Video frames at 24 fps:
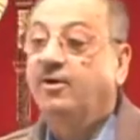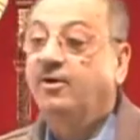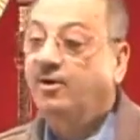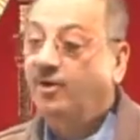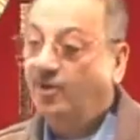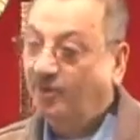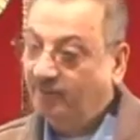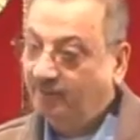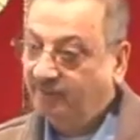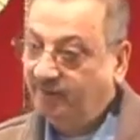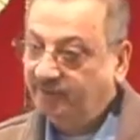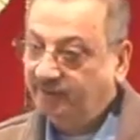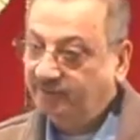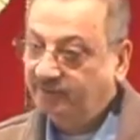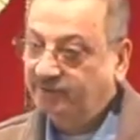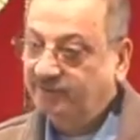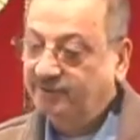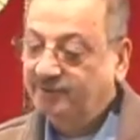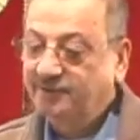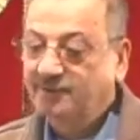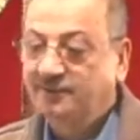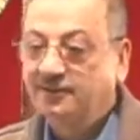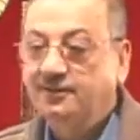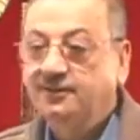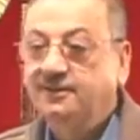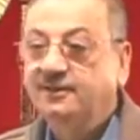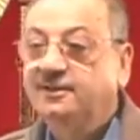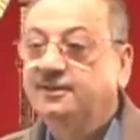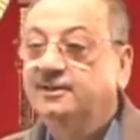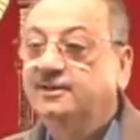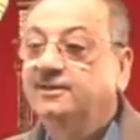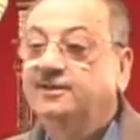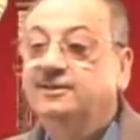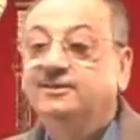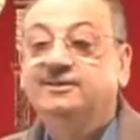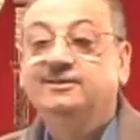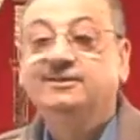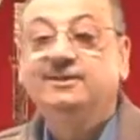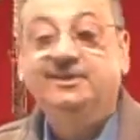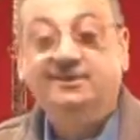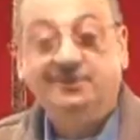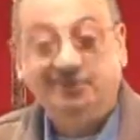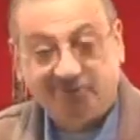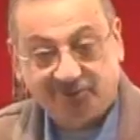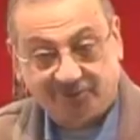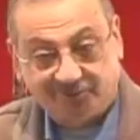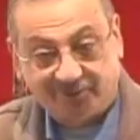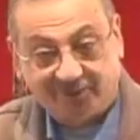how much did
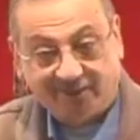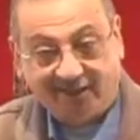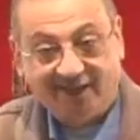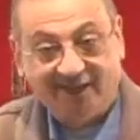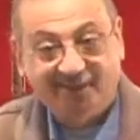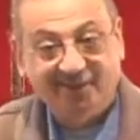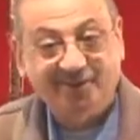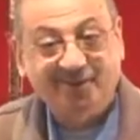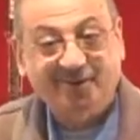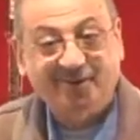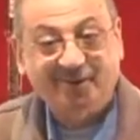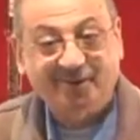you sell your